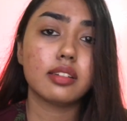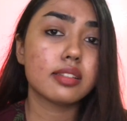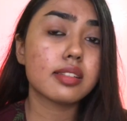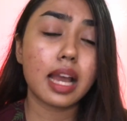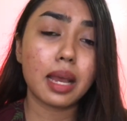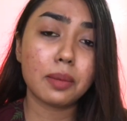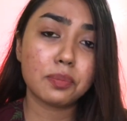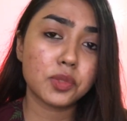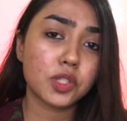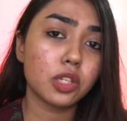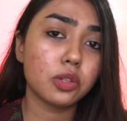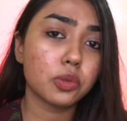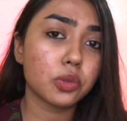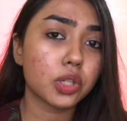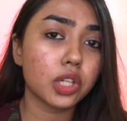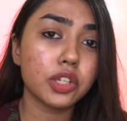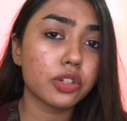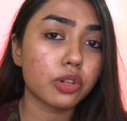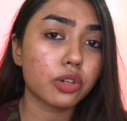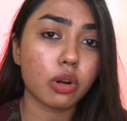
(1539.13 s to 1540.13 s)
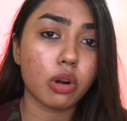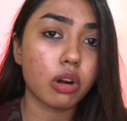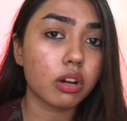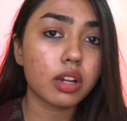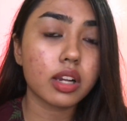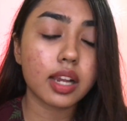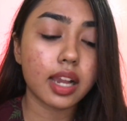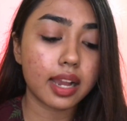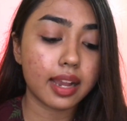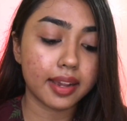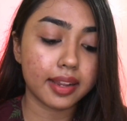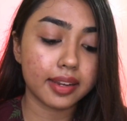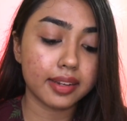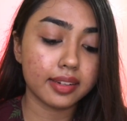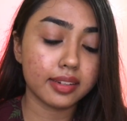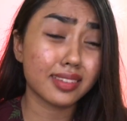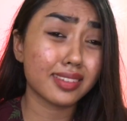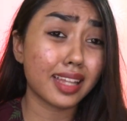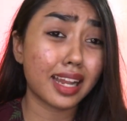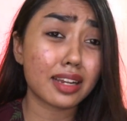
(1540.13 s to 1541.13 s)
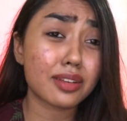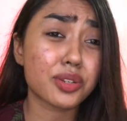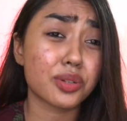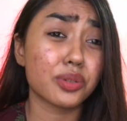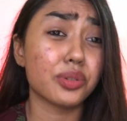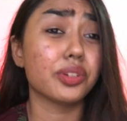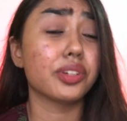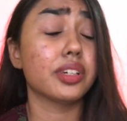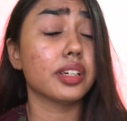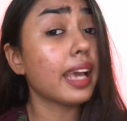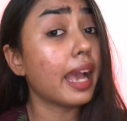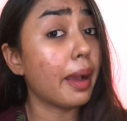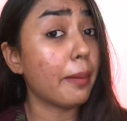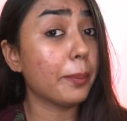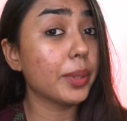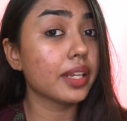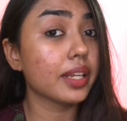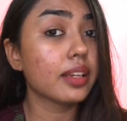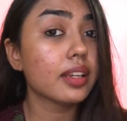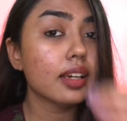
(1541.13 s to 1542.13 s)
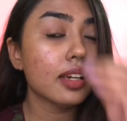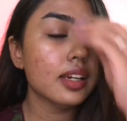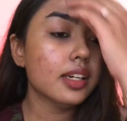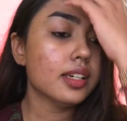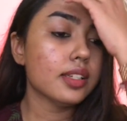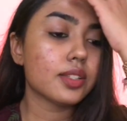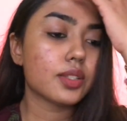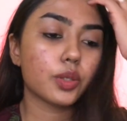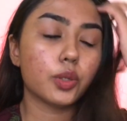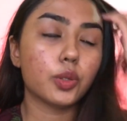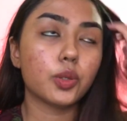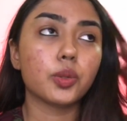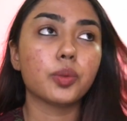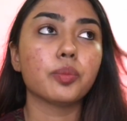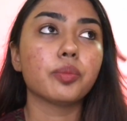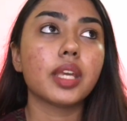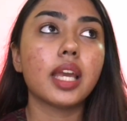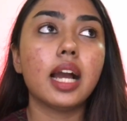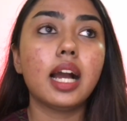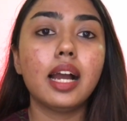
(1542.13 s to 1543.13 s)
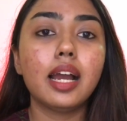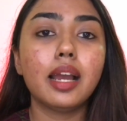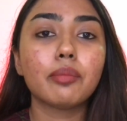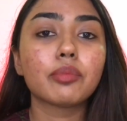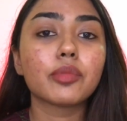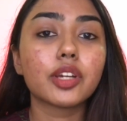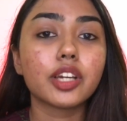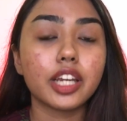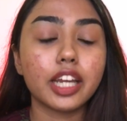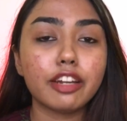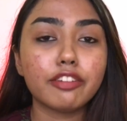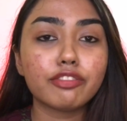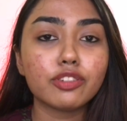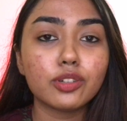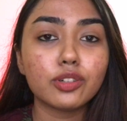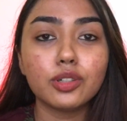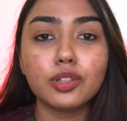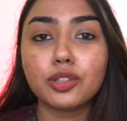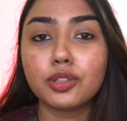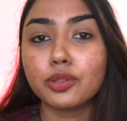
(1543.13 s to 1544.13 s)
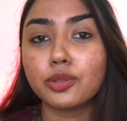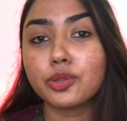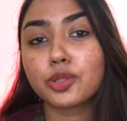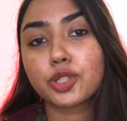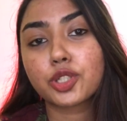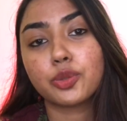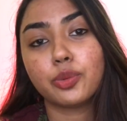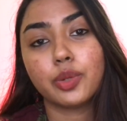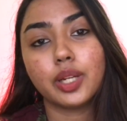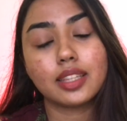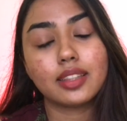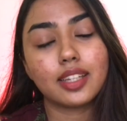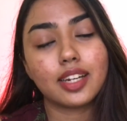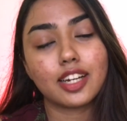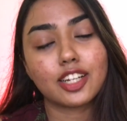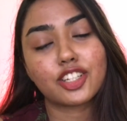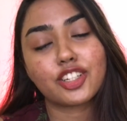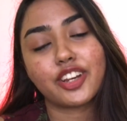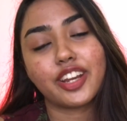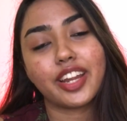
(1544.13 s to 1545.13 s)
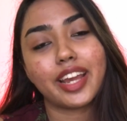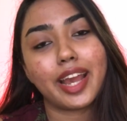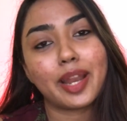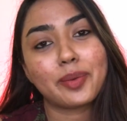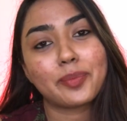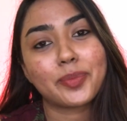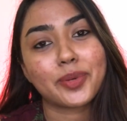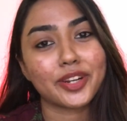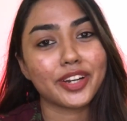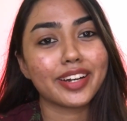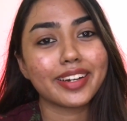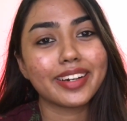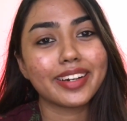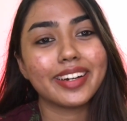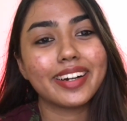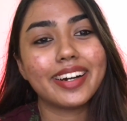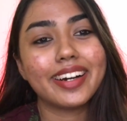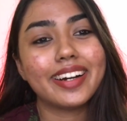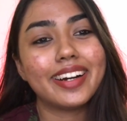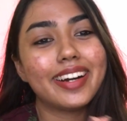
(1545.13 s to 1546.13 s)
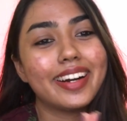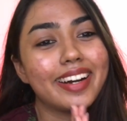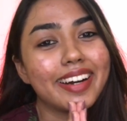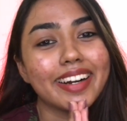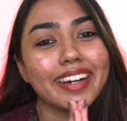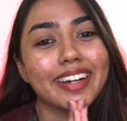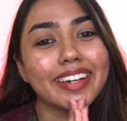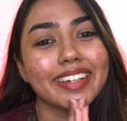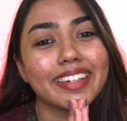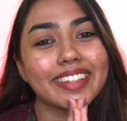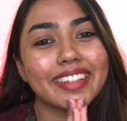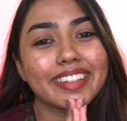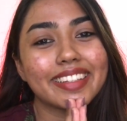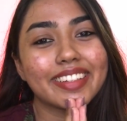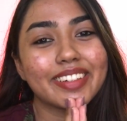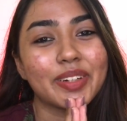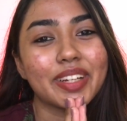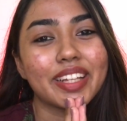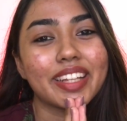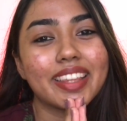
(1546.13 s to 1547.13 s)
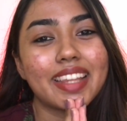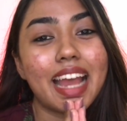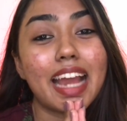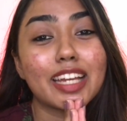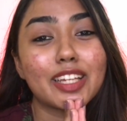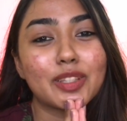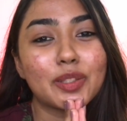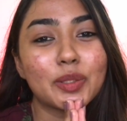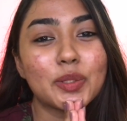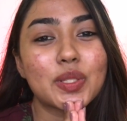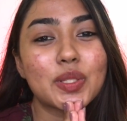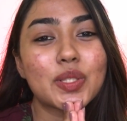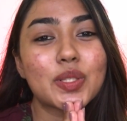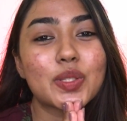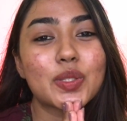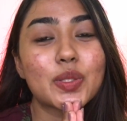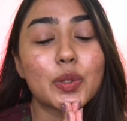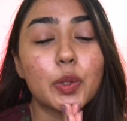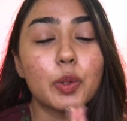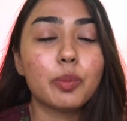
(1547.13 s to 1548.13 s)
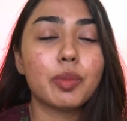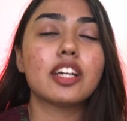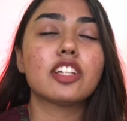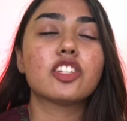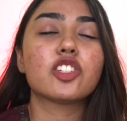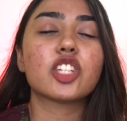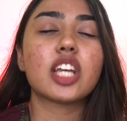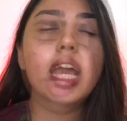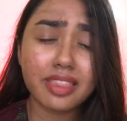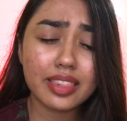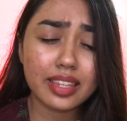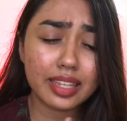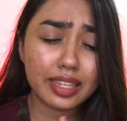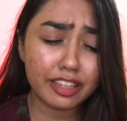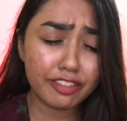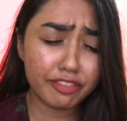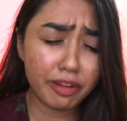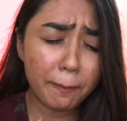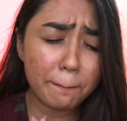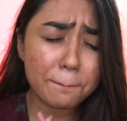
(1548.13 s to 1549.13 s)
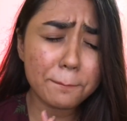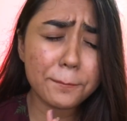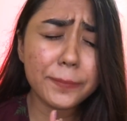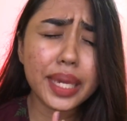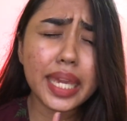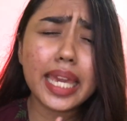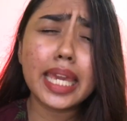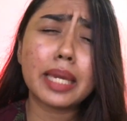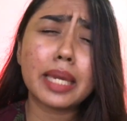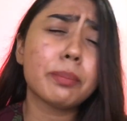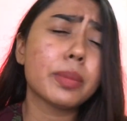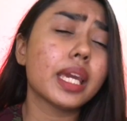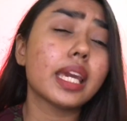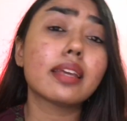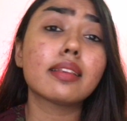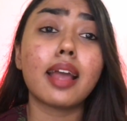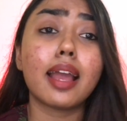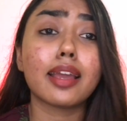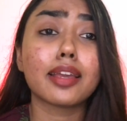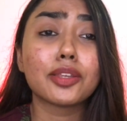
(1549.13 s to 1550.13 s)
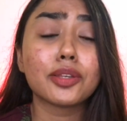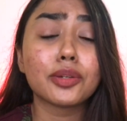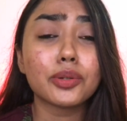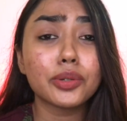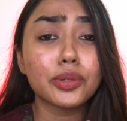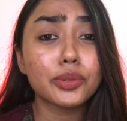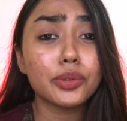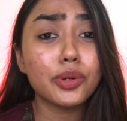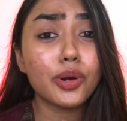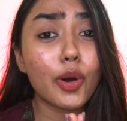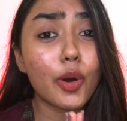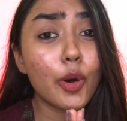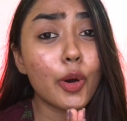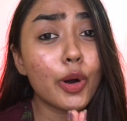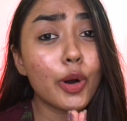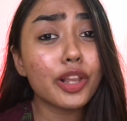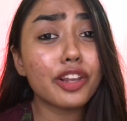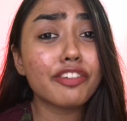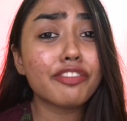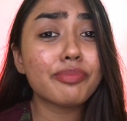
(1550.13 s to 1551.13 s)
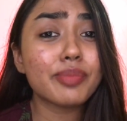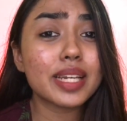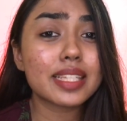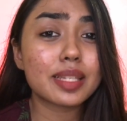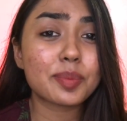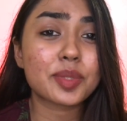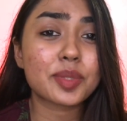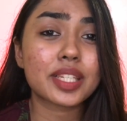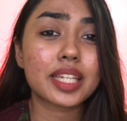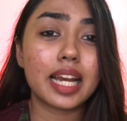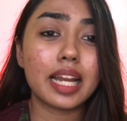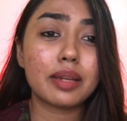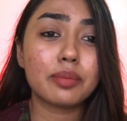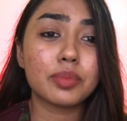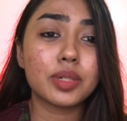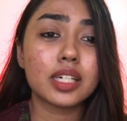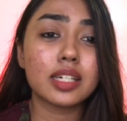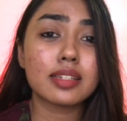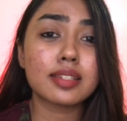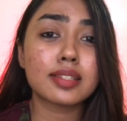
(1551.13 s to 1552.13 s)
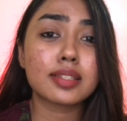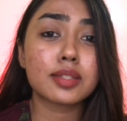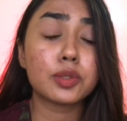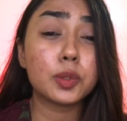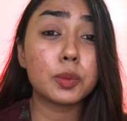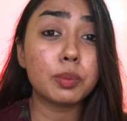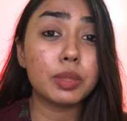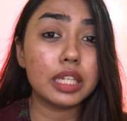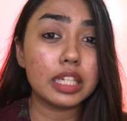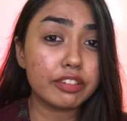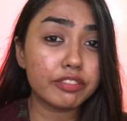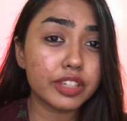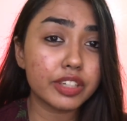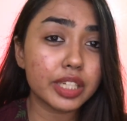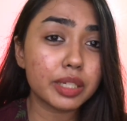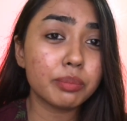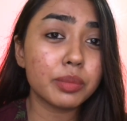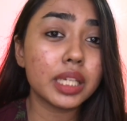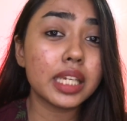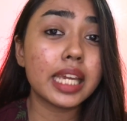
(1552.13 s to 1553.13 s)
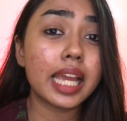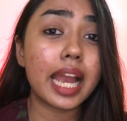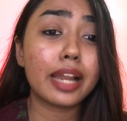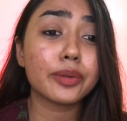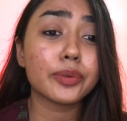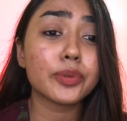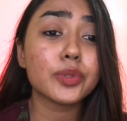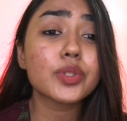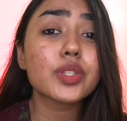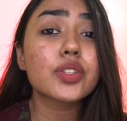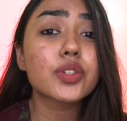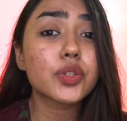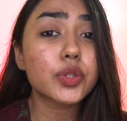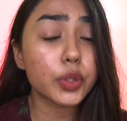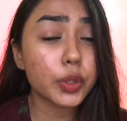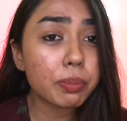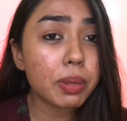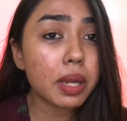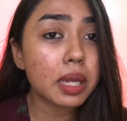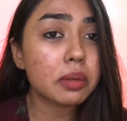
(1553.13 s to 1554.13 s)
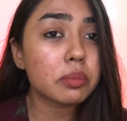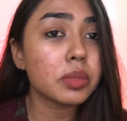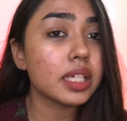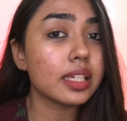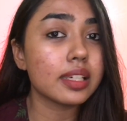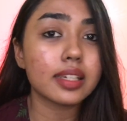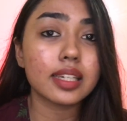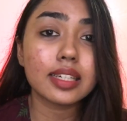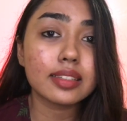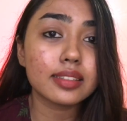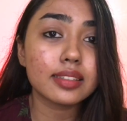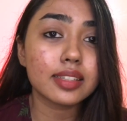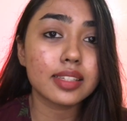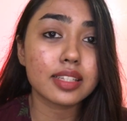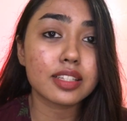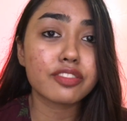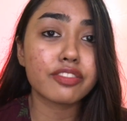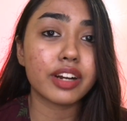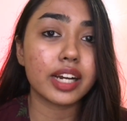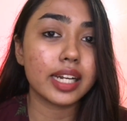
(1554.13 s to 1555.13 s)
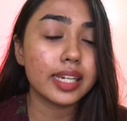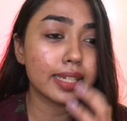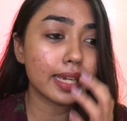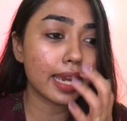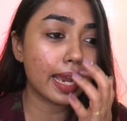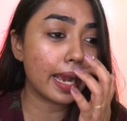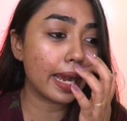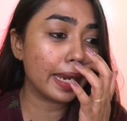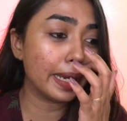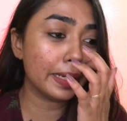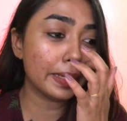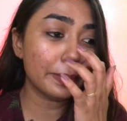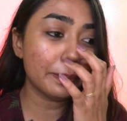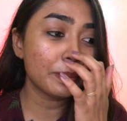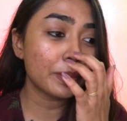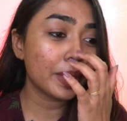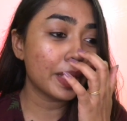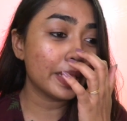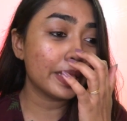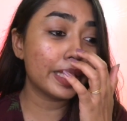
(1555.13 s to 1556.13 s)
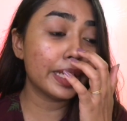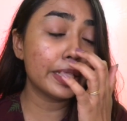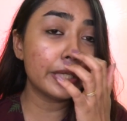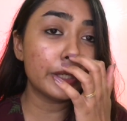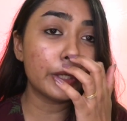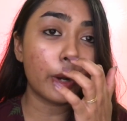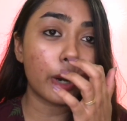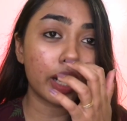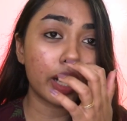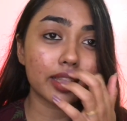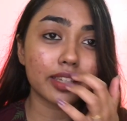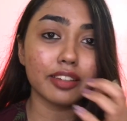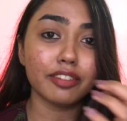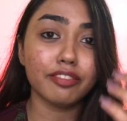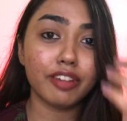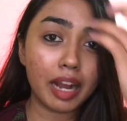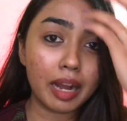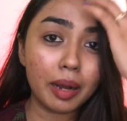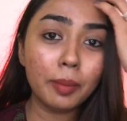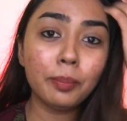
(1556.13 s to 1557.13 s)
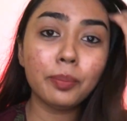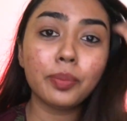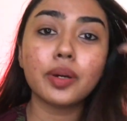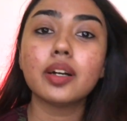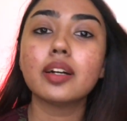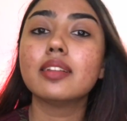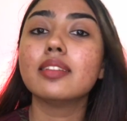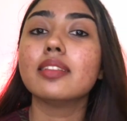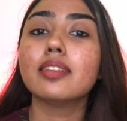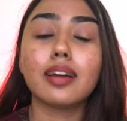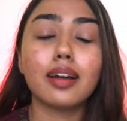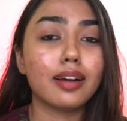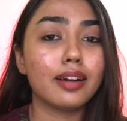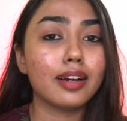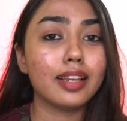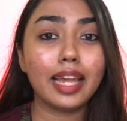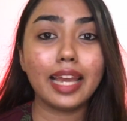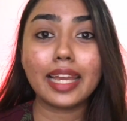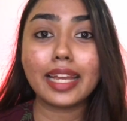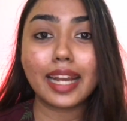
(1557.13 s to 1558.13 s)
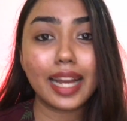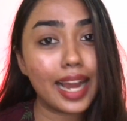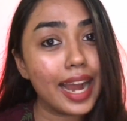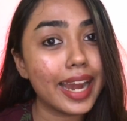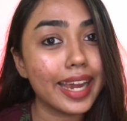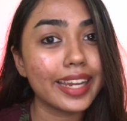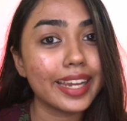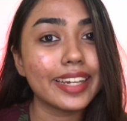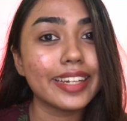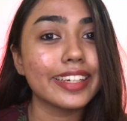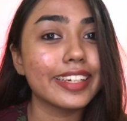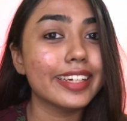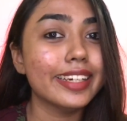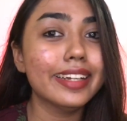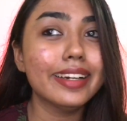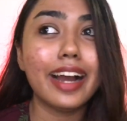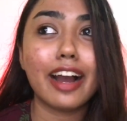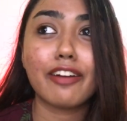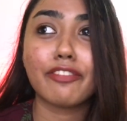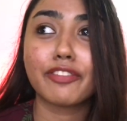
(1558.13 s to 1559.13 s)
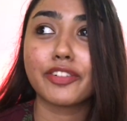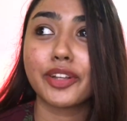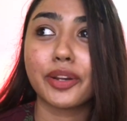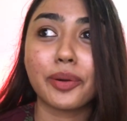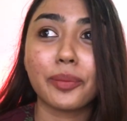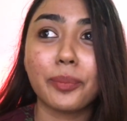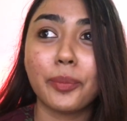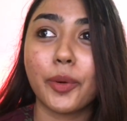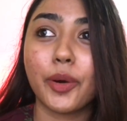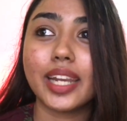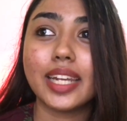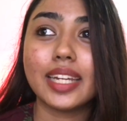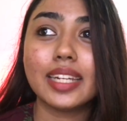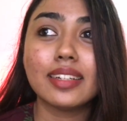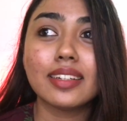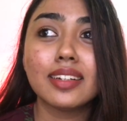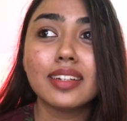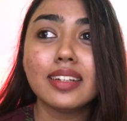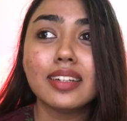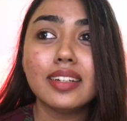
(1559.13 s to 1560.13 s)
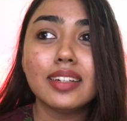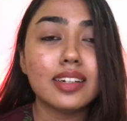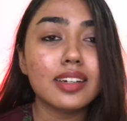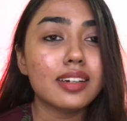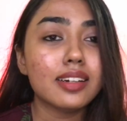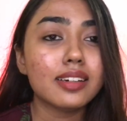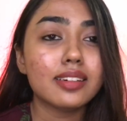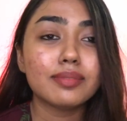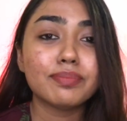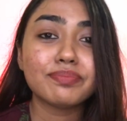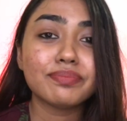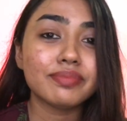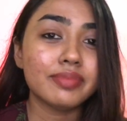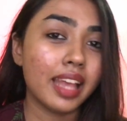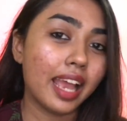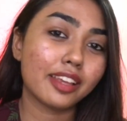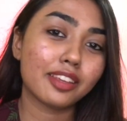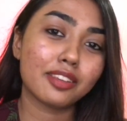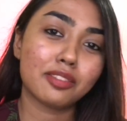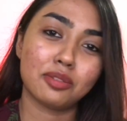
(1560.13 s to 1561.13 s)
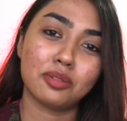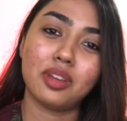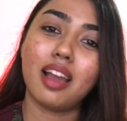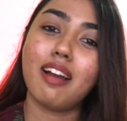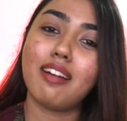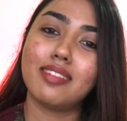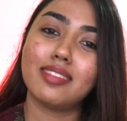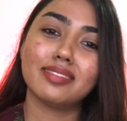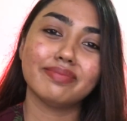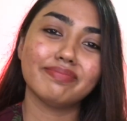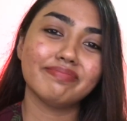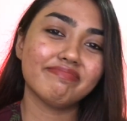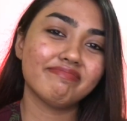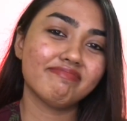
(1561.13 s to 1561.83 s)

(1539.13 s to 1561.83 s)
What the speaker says: It's absolutely wrong, and that shouldn't happen. So yeah, I'm grateful to Shweta, Shreya and Priyanka. I want to thank you so much. Give a big, big thank you to all of my subscribers who believed in me and who stood by me in this fight, and they did not give up. Like I did after a point. Thank you, yaar.